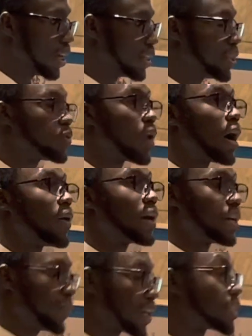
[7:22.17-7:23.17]
These were our
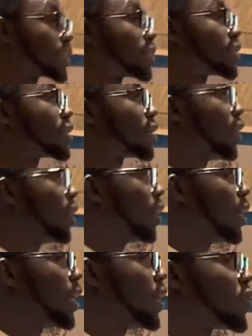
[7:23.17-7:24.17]
references.
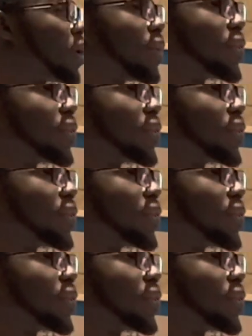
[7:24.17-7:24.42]
If you have